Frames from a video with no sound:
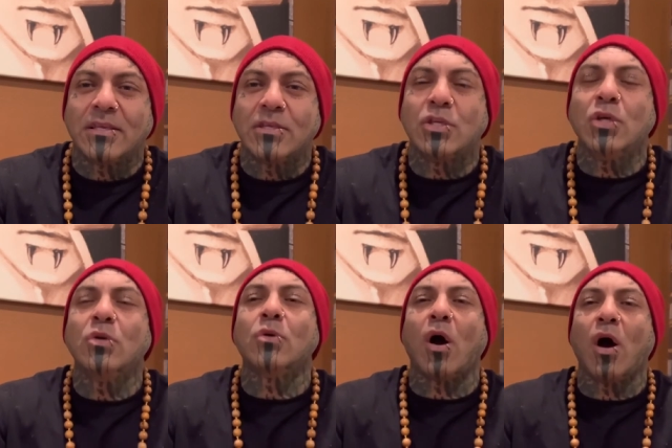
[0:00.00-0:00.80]

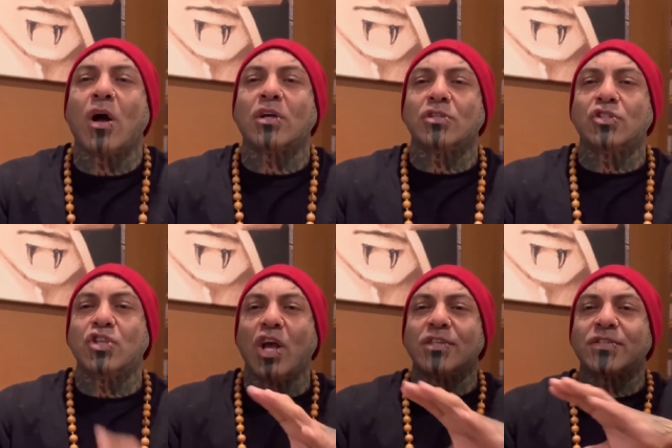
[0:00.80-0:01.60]
You are
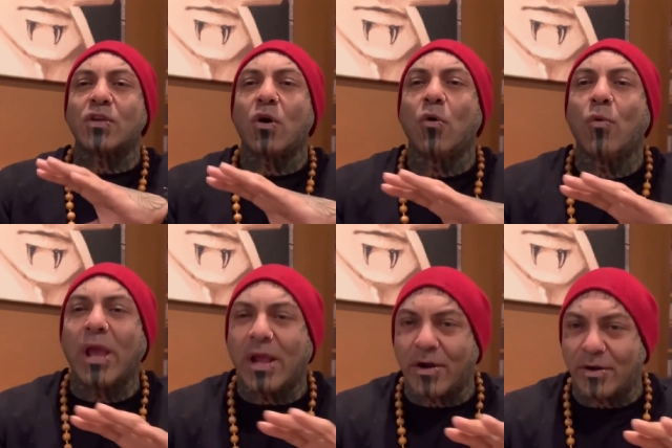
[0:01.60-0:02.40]
just
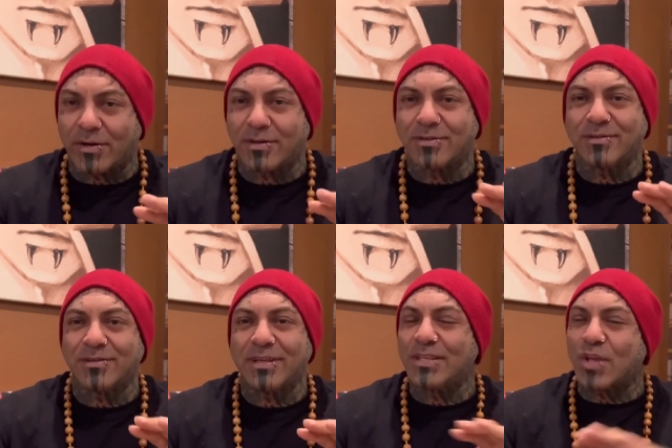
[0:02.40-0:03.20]
aware
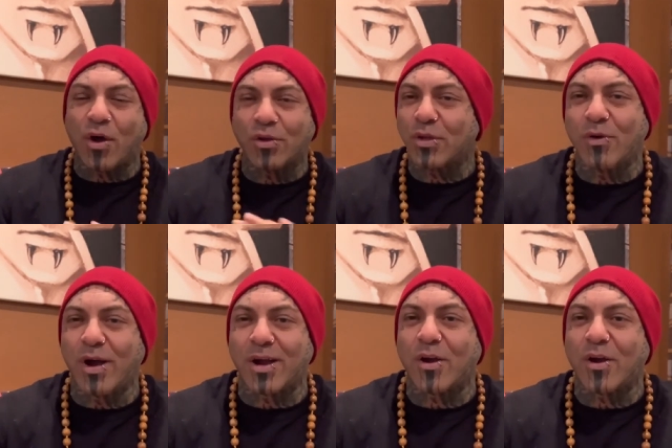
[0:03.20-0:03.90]
is all you are.